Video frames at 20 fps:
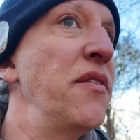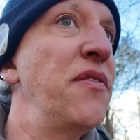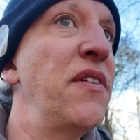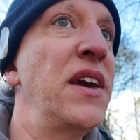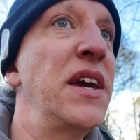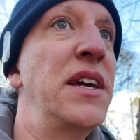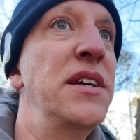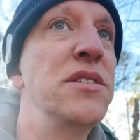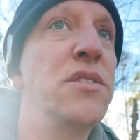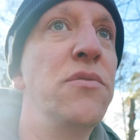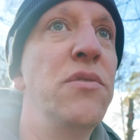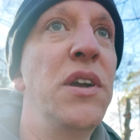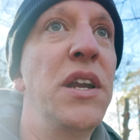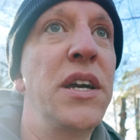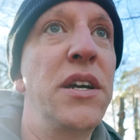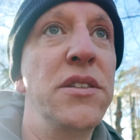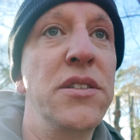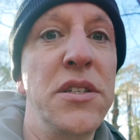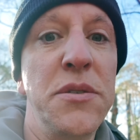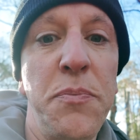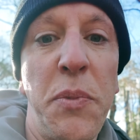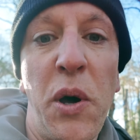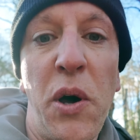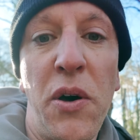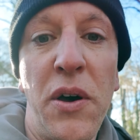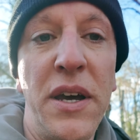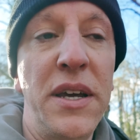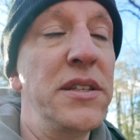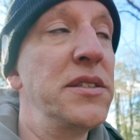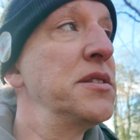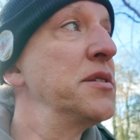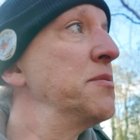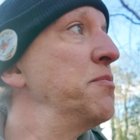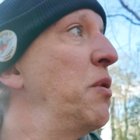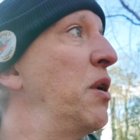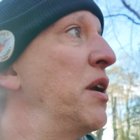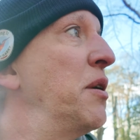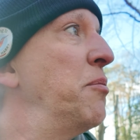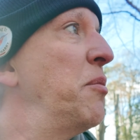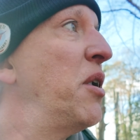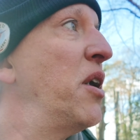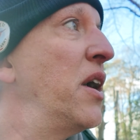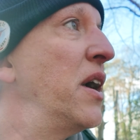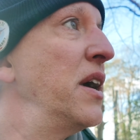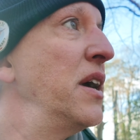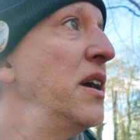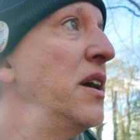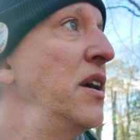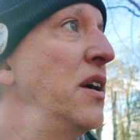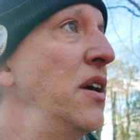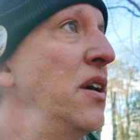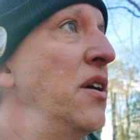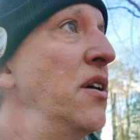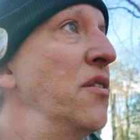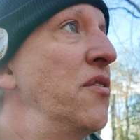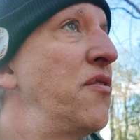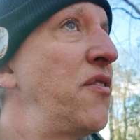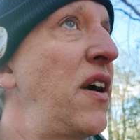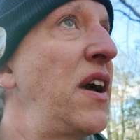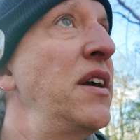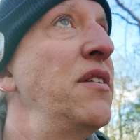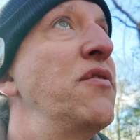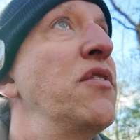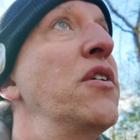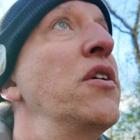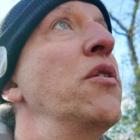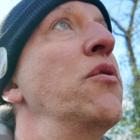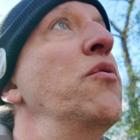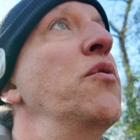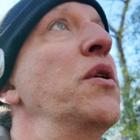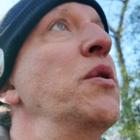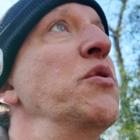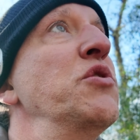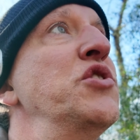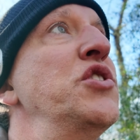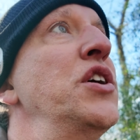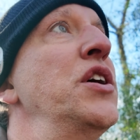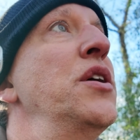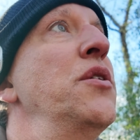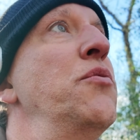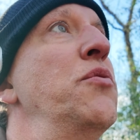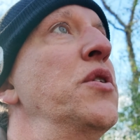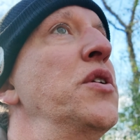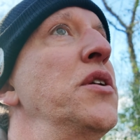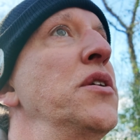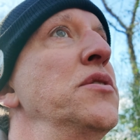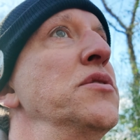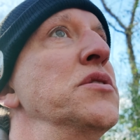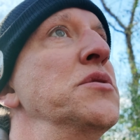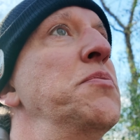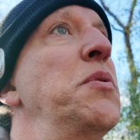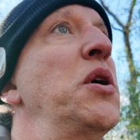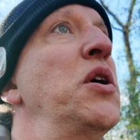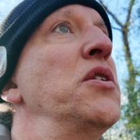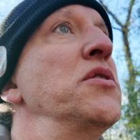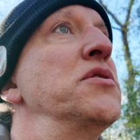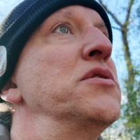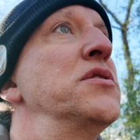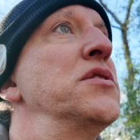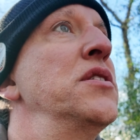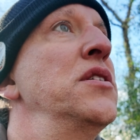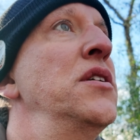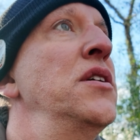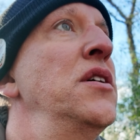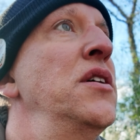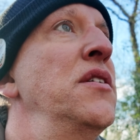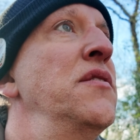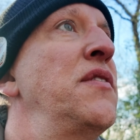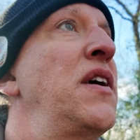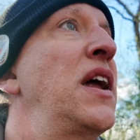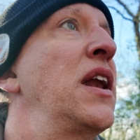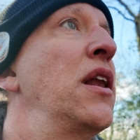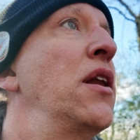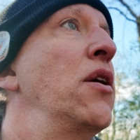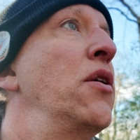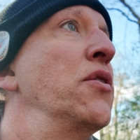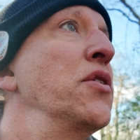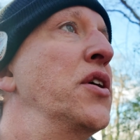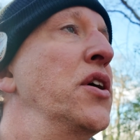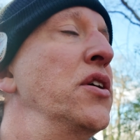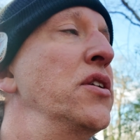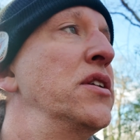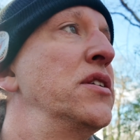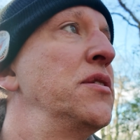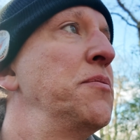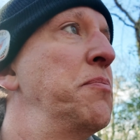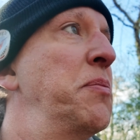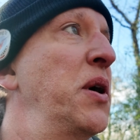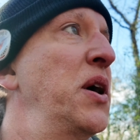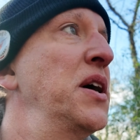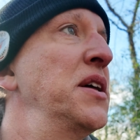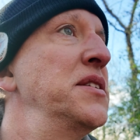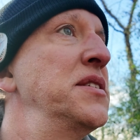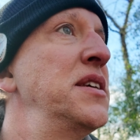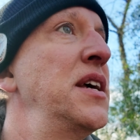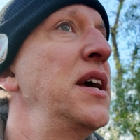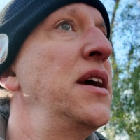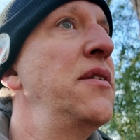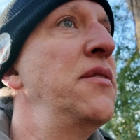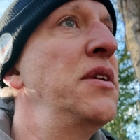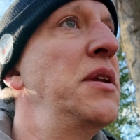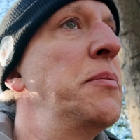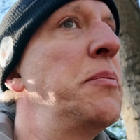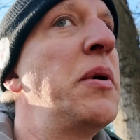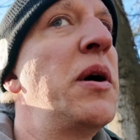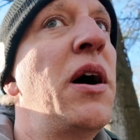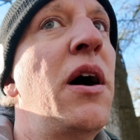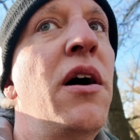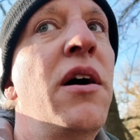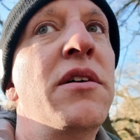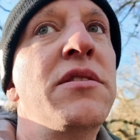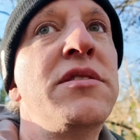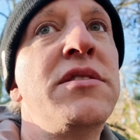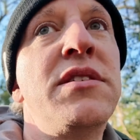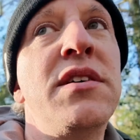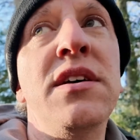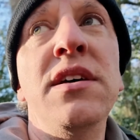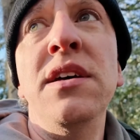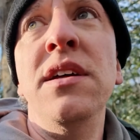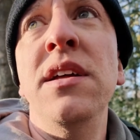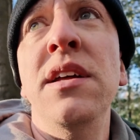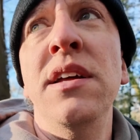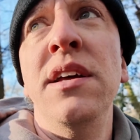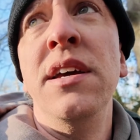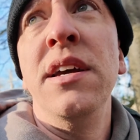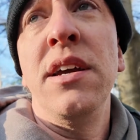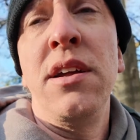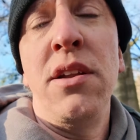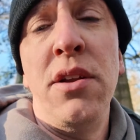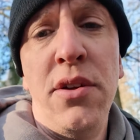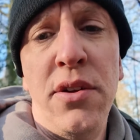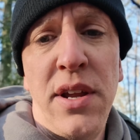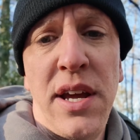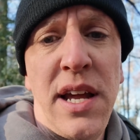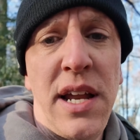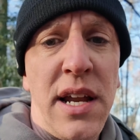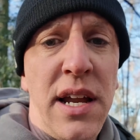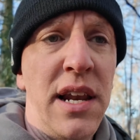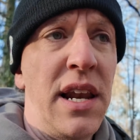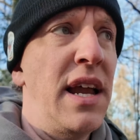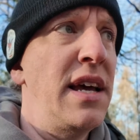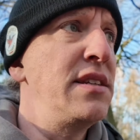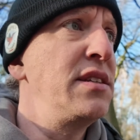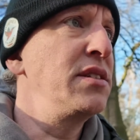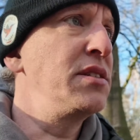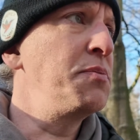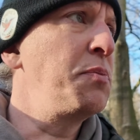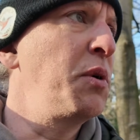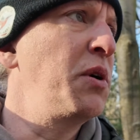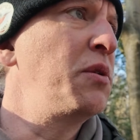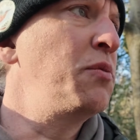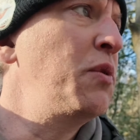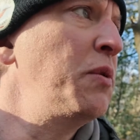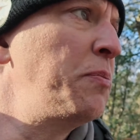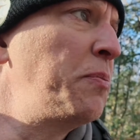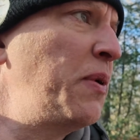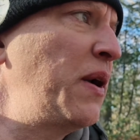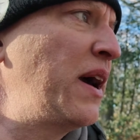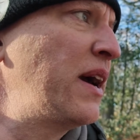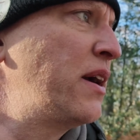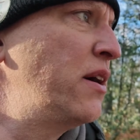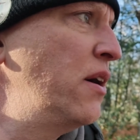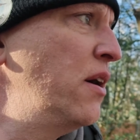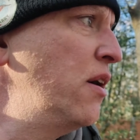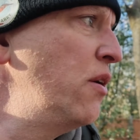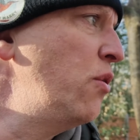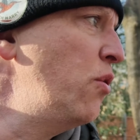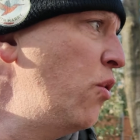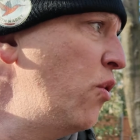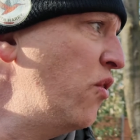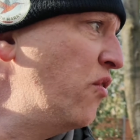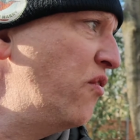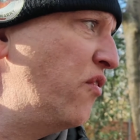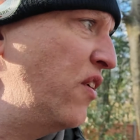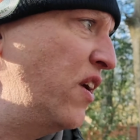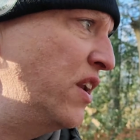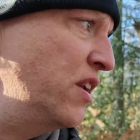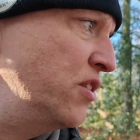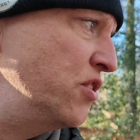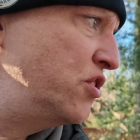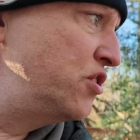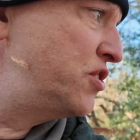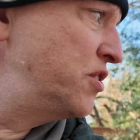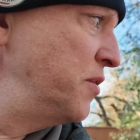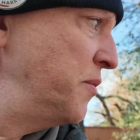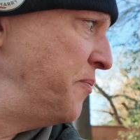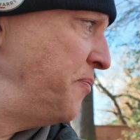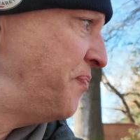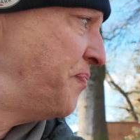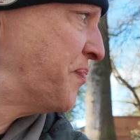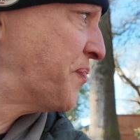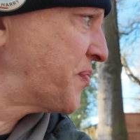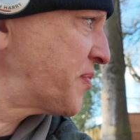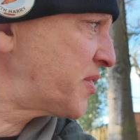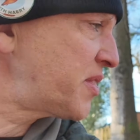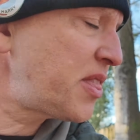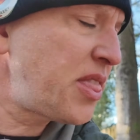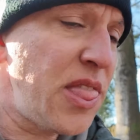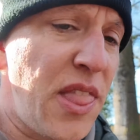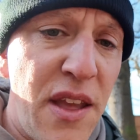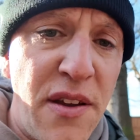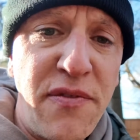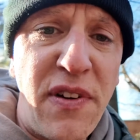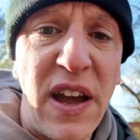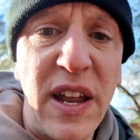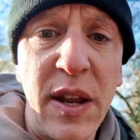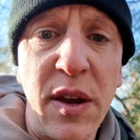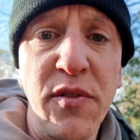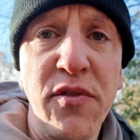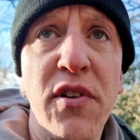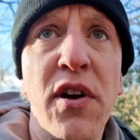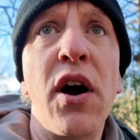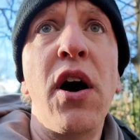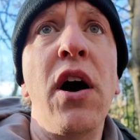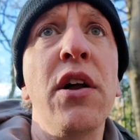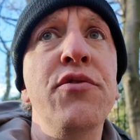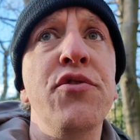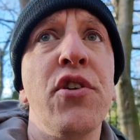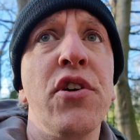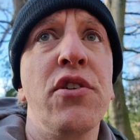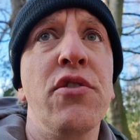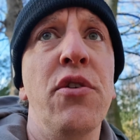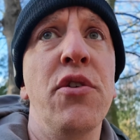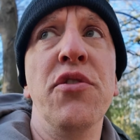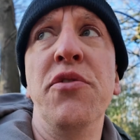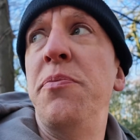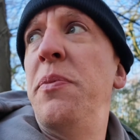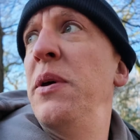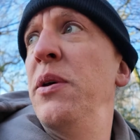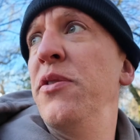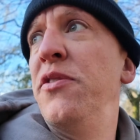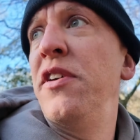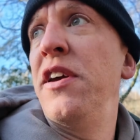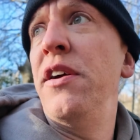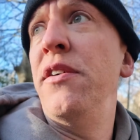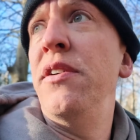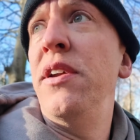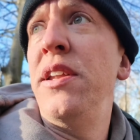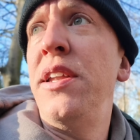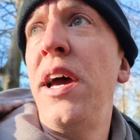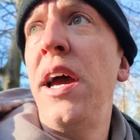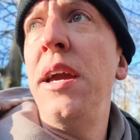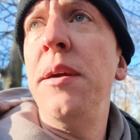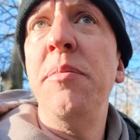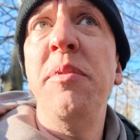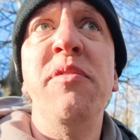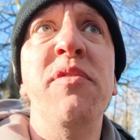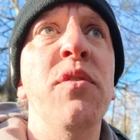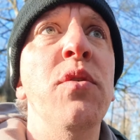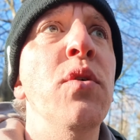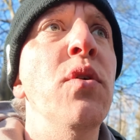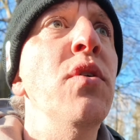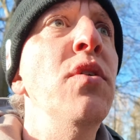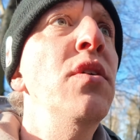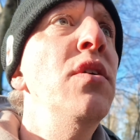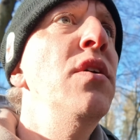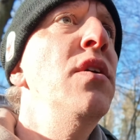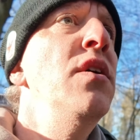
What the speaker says: think is a really good spot. It's one of my favourite Wiltshire woodland spots. Had a lot of good birds here in the past, including lesser spotted woodpecker, hawfinch. I've had over 100 crossbills here in a day before,